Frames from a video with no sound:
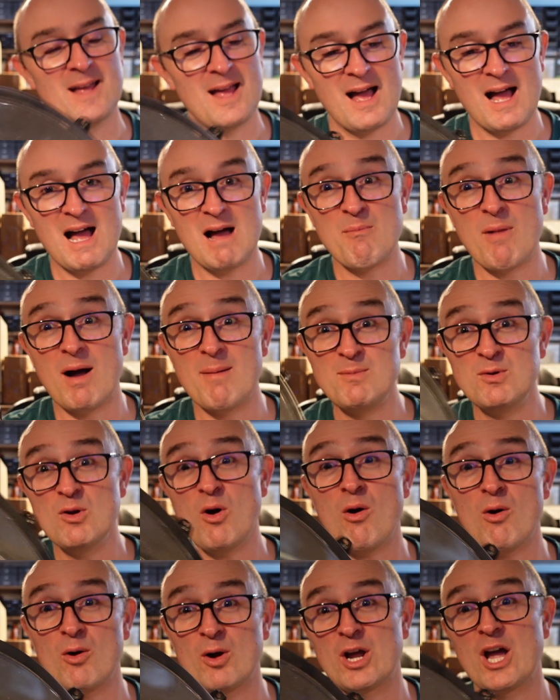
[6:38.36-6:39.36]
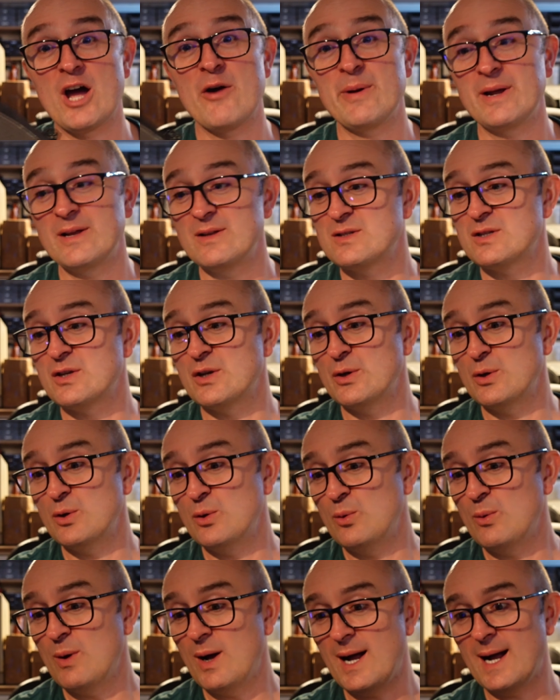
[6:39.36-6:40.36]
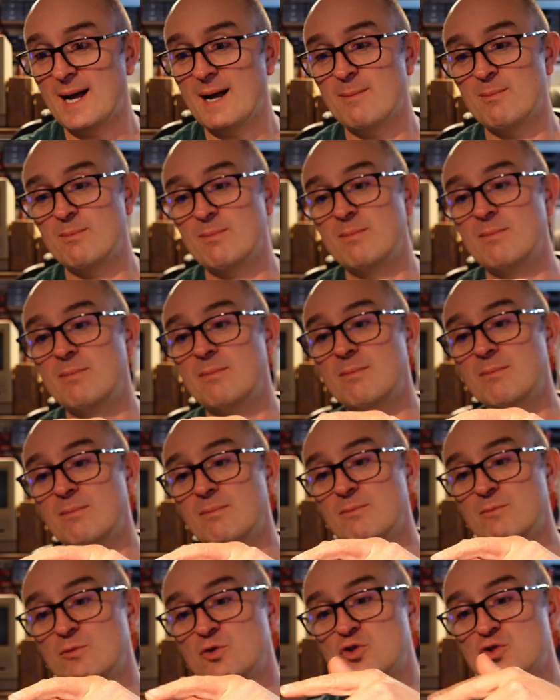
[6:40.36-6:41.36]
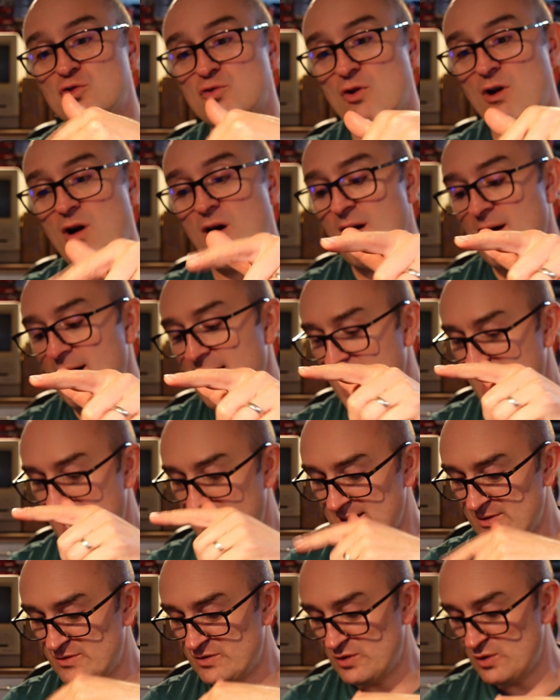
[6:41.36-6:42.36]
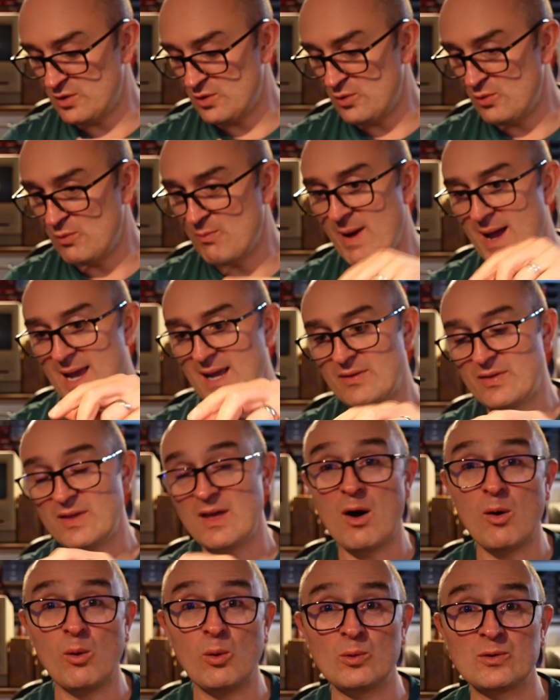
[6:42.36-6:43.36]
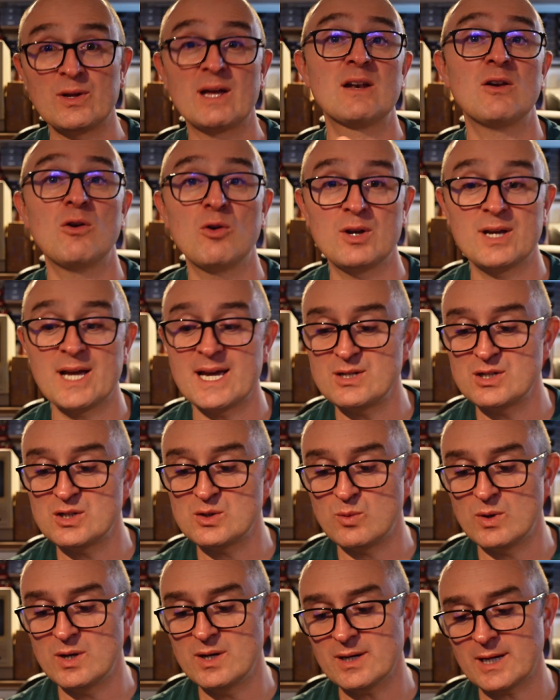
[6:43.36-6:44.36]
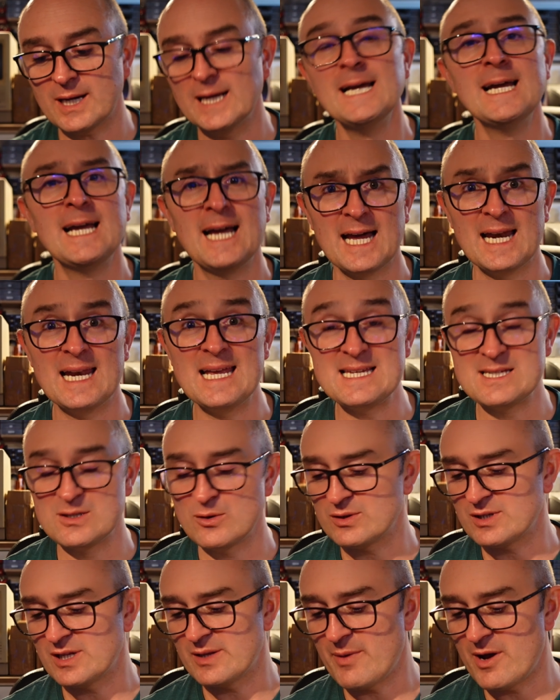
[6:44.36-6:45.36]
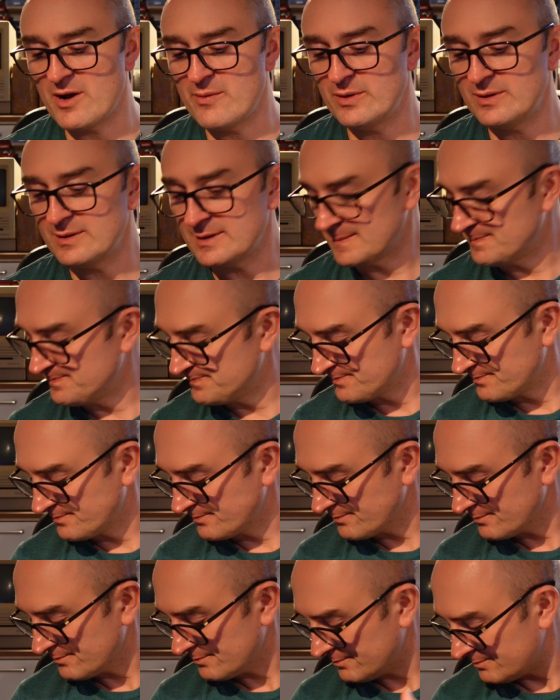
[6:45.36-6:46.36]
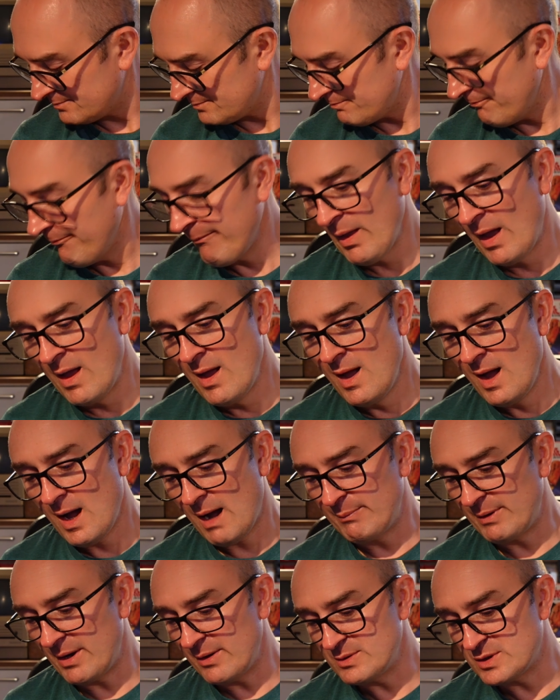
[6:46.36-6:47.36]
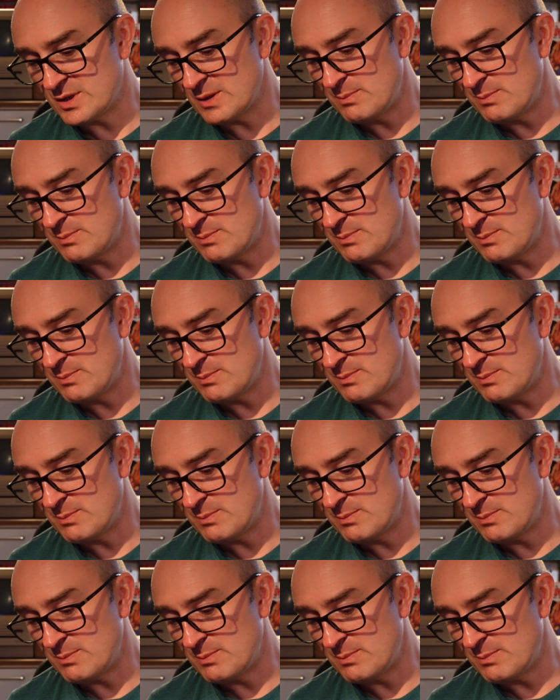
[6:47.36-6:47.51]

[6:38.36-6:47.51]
I'm not going to try to make the old analog gauges work, at least not at the moment. I'm going to